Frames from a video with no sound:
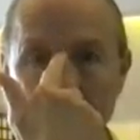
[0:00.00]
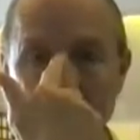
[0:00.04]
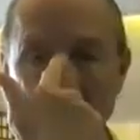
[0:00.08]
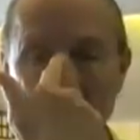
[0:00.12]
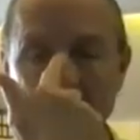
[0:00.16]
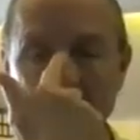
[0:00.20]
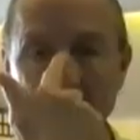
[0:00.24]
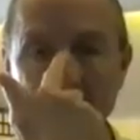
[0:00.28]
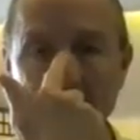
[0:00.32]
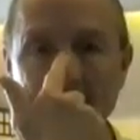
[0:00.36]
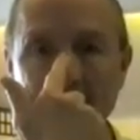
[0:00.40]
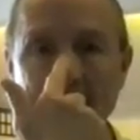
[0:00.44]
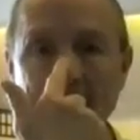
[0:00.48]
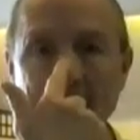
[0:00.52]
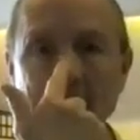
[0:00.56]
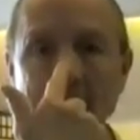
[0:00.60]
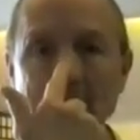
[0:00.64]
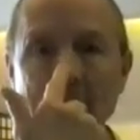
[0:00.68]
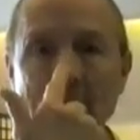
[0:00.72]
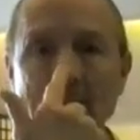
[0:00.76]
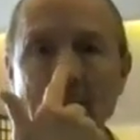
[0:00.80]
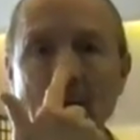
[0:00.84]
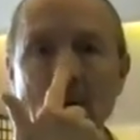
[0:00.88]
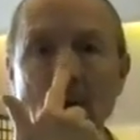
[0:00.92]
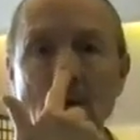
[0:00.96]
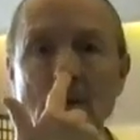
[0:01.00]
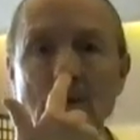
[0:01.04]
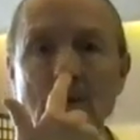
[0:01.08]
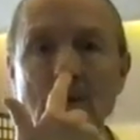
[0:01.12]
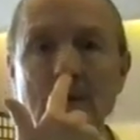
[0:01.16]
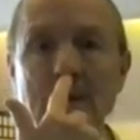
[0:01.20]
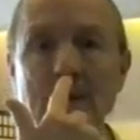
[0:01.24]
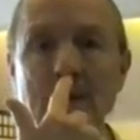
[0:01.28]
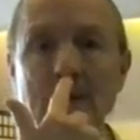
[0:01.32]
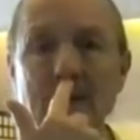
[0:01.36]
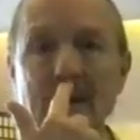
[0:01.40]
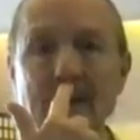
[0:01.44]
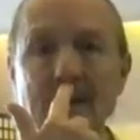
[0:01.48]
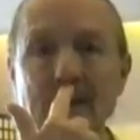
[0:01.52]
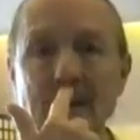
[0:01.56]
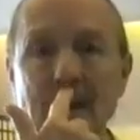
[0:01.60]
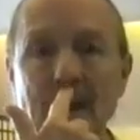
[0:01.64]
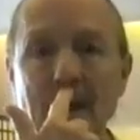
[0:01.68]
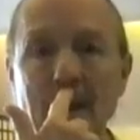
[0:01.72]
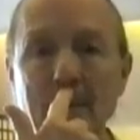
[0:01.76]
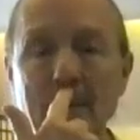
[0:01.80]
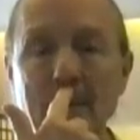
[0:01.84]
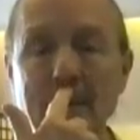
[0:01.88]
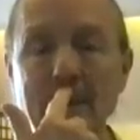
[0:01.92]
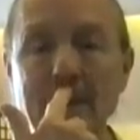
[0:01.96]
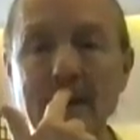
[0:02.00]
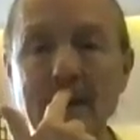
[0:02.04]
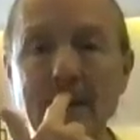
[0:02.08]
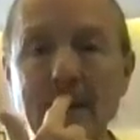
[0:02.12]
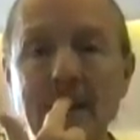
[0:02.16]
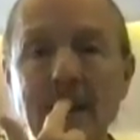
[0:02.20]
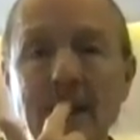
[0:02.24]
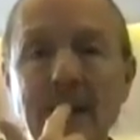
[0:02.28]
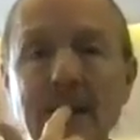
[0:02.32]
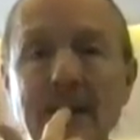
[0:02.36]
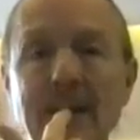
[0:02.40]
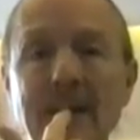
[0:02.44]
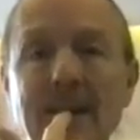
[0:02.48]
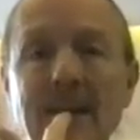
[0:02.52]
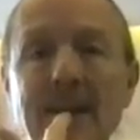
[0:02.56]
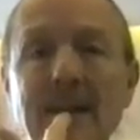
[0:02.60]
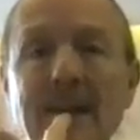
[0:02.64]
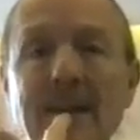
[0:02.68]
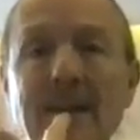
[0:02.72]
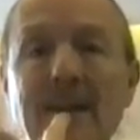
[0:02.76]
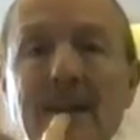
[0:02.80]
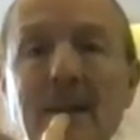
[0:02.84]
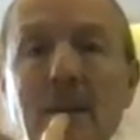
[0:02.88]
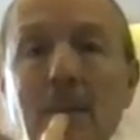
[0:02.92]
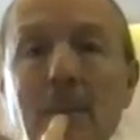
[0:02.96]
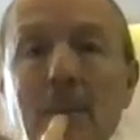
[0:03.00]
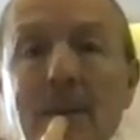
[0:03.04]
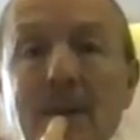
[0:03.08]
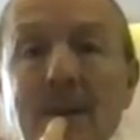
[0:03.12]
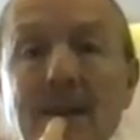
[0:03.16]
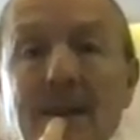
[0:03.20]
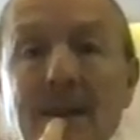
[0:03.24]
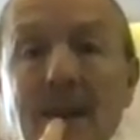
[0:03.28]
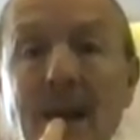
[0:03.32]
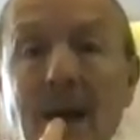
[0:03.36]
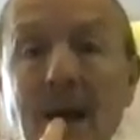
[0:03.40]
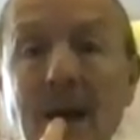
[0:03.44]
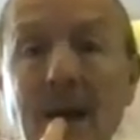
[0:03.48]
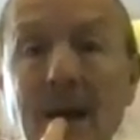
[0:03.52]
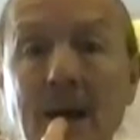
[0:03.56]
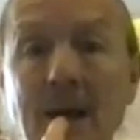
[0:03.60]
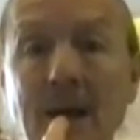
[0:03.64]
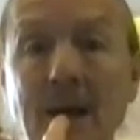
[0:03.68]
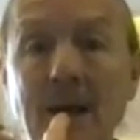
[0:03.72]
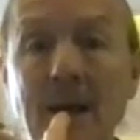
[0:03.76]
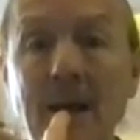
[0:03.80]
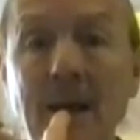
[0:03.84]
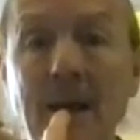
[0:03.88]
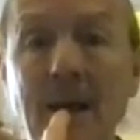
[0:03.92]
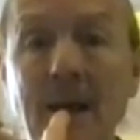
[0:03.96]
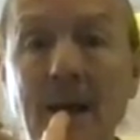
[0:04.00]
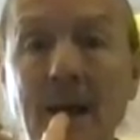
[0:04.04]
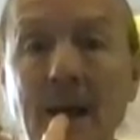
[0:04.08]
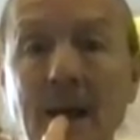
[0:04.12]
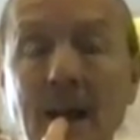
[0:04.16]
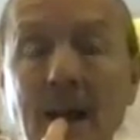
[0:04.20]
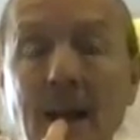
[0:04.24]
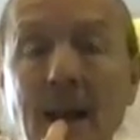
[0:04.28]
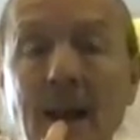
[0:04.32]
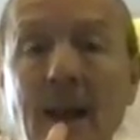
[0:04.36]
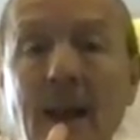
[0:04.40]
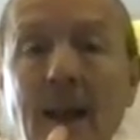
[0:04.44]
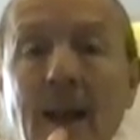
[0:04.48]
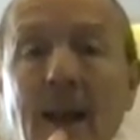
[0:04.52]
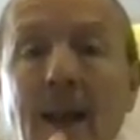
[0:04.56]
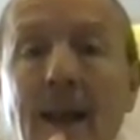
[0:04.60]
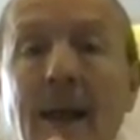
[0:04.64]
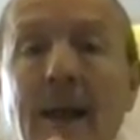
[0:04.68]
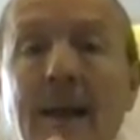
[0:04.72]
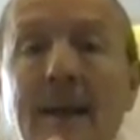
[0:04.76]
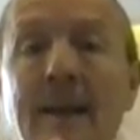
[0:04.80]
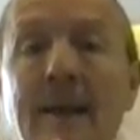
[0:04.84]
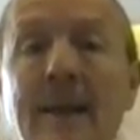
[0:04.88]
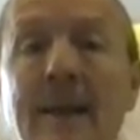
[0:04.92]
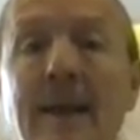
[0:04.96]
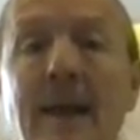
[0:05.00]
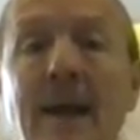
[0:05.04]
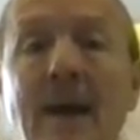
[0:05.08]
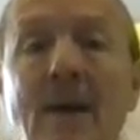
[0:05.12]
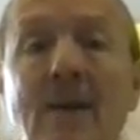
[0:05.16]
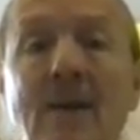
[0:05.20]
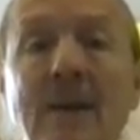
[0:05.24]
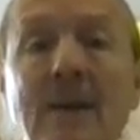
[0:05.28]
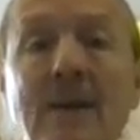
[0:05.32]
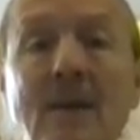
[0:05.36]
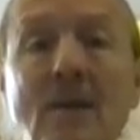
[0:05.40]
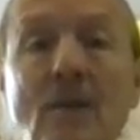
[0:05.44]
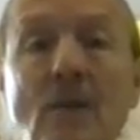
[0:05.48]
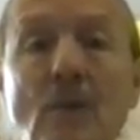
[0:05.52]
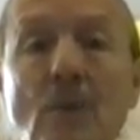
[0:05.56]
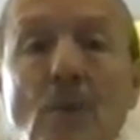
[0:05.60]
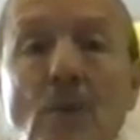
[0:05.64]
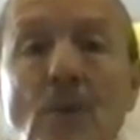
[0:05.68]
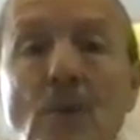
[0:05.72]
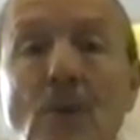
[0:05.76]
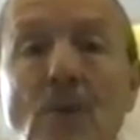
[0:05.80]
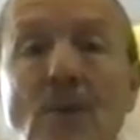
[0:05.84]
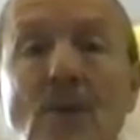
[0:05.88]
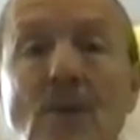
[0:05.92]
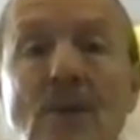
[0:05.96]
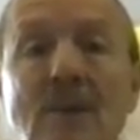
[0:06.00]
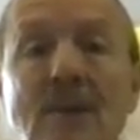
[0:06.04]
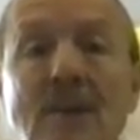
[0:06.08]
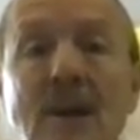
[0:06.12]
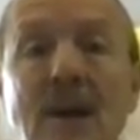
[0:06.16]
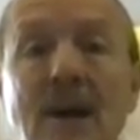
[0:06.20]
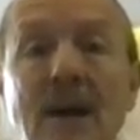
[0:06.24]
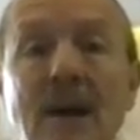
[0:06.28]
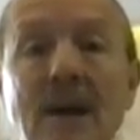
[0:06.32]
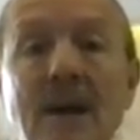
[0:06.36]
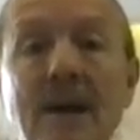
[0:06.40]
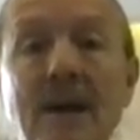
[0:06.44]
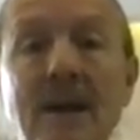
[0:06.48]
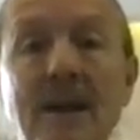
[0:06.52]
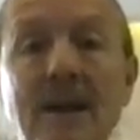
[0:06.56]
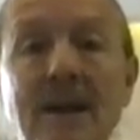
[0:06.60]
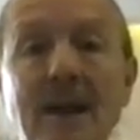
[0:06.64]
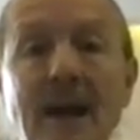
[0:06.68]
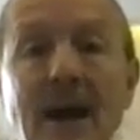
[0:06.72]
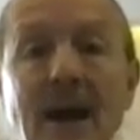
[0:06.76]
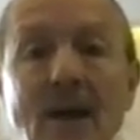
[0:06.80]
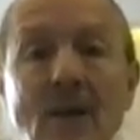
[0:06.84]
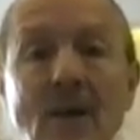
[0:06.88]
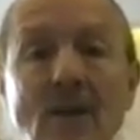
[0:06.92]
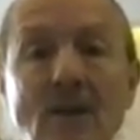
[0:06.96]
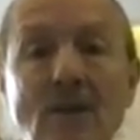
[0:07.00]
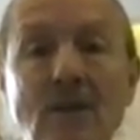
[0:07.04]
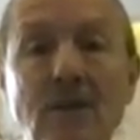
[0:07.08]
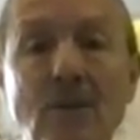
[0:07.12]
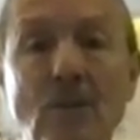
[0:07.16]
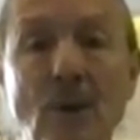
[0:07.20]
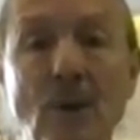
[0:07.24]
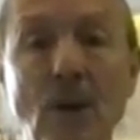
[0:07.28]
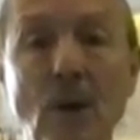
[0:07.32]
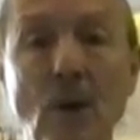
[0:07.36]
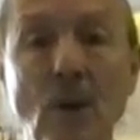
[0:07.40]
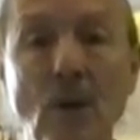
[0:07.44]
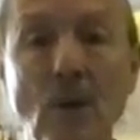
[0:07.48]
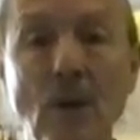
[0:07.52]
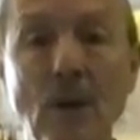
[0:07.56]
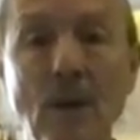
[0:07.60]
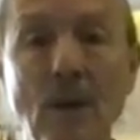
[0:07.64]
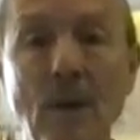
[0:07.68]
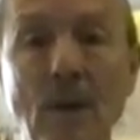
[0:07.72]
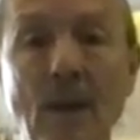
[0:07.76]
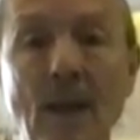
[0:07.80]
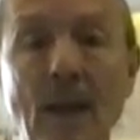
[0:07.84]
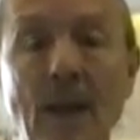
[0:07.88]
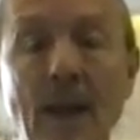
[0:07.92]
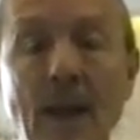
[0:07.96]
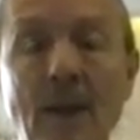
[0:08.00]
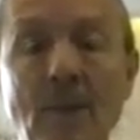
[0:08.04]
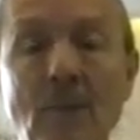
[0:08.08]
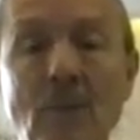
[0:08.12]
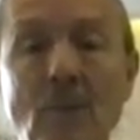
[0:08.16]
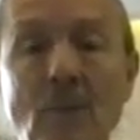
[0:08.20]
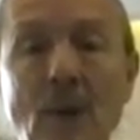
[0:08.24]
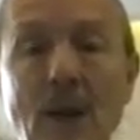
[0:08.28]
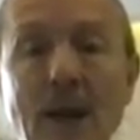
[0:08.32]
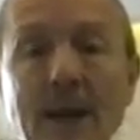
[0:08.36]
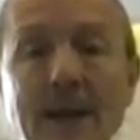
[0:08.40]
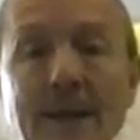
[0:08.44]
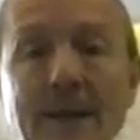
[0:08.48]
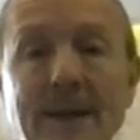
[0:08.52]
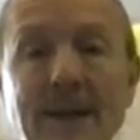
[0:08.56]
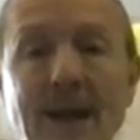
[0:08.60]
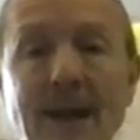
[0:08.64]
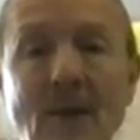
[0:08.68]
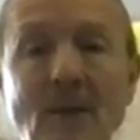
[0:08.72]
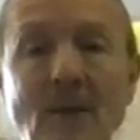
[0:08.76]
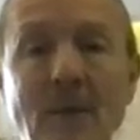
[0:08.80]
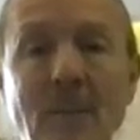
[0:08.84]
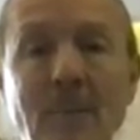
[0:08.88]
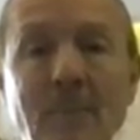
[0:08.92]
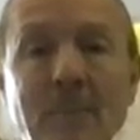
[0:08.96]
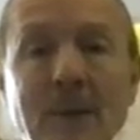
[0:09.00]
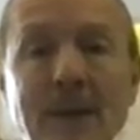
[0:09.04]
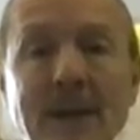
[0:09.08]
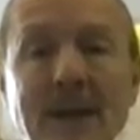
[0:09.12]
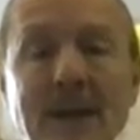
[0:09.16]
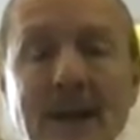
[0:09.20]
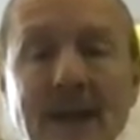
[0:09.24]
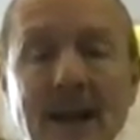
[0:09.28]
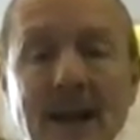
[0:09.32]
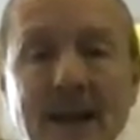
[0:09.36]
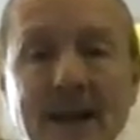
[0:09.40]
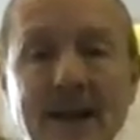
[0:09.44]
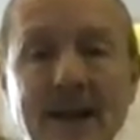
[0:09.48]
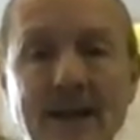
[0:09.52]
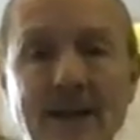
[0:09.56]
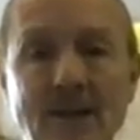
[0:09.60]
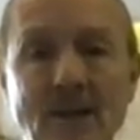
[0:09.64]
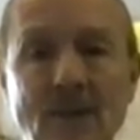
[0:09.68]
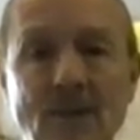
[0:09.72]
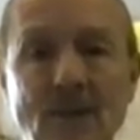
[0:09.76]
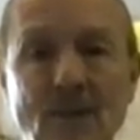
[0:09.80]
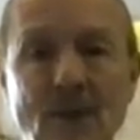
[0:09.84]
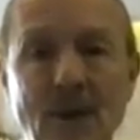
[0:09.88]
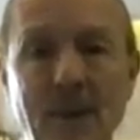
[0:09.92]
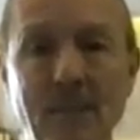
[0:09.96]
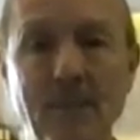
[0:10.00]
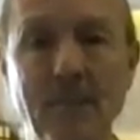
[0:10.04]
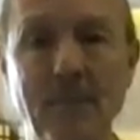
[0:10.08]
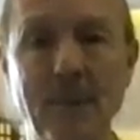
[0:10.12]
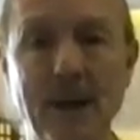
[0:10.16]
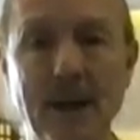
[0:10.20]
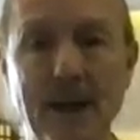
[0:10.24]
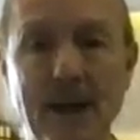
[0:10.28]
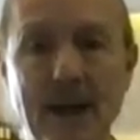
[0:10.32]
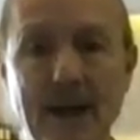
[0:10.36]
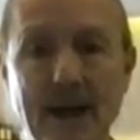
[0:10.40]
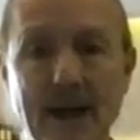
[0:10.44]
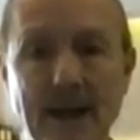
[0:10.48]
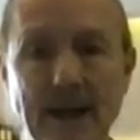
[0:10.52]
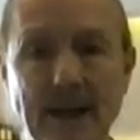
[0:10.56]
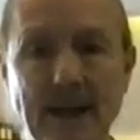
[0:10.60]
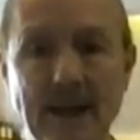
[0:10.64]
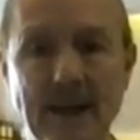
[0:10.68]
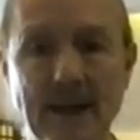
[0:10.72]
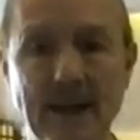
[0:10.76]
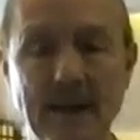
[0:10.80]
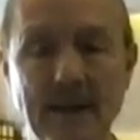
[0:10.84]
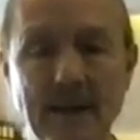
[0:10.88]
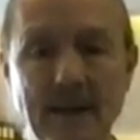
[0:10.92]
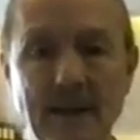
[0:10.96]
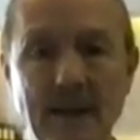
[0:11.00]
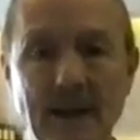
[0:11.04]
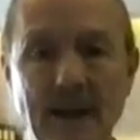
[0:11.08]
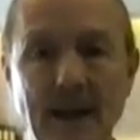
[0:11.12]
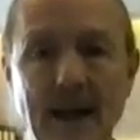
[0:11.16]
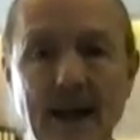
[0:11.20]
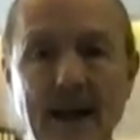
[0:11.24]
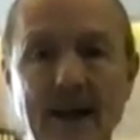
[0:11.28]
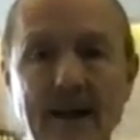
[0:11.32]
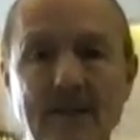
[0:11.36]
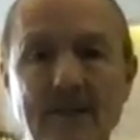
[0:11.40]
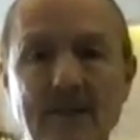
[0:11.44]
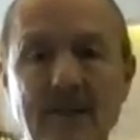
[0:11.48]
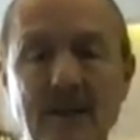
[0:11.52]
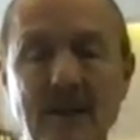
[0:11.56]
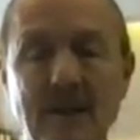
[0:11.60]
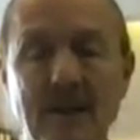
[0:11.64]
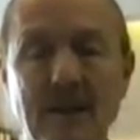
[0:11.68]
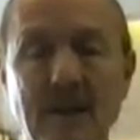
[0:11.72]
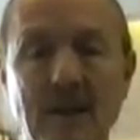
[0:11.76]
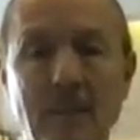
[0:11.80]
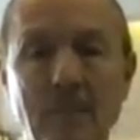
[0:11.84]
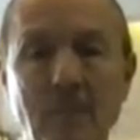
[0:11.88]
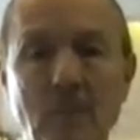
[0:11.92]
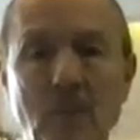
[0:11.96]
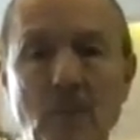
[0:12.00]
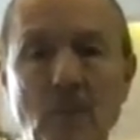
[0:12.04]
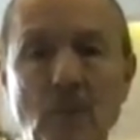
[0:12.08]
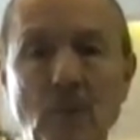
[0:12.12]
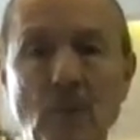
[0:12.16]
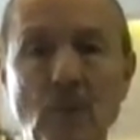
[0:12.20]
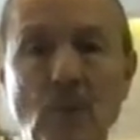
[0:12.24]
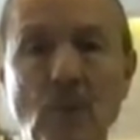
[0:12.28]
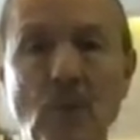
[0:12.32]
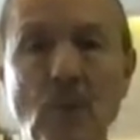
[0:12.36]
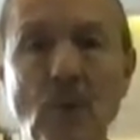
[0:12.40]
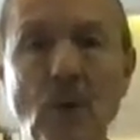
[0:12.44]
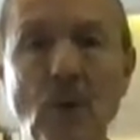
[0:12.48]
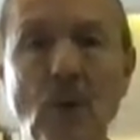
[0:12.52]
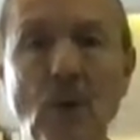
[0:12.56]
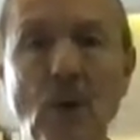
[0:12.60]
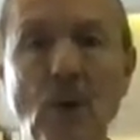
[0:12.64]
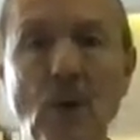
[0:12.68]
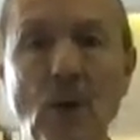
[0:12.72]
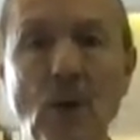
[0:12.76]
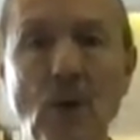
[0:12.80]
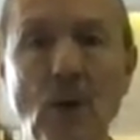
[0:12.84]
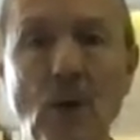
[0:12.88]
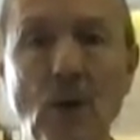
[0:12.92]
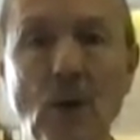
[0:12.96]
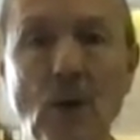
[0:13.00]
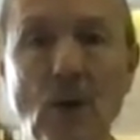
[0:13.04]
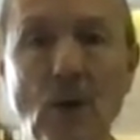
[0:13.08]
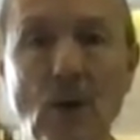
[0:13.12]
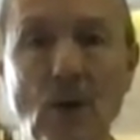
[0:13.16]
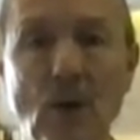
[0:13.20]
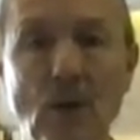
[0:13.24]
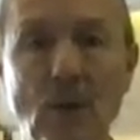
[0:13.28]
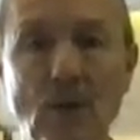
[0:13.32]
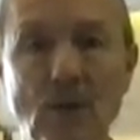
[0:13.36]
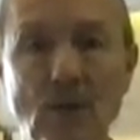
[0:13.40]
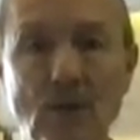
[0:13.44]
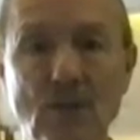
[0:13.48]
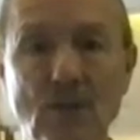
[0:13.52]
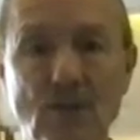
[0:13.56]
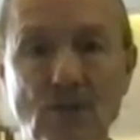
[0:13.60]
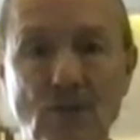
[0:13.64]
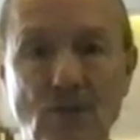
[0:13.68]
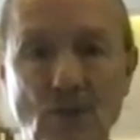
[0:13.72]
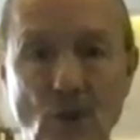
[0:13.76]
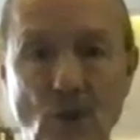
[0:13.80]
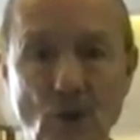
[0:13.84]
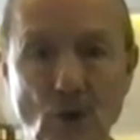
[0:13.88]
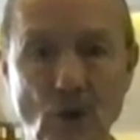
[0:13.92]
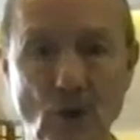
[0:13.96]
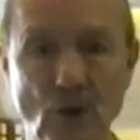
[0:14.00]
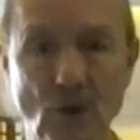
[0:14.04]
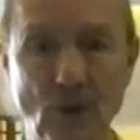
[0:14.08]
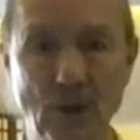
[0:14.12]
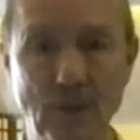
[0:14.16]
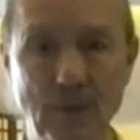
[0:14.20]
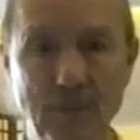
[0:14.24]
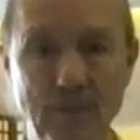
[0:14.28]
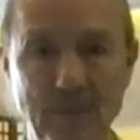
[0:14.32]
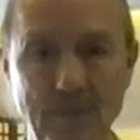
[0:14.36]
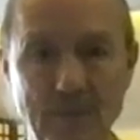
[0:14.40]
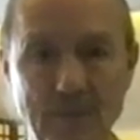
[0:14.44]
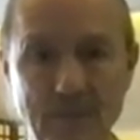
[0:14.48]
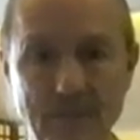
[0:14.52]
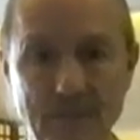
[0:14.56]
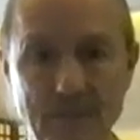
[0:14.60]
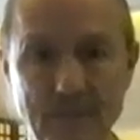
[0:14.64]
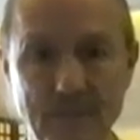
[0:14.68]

gland down the nose into the top teeth, then into the tip of the tongue, and then down into the root of the tongue, down the throat, and right down the midline of the front body. And it's going to come through the sternum,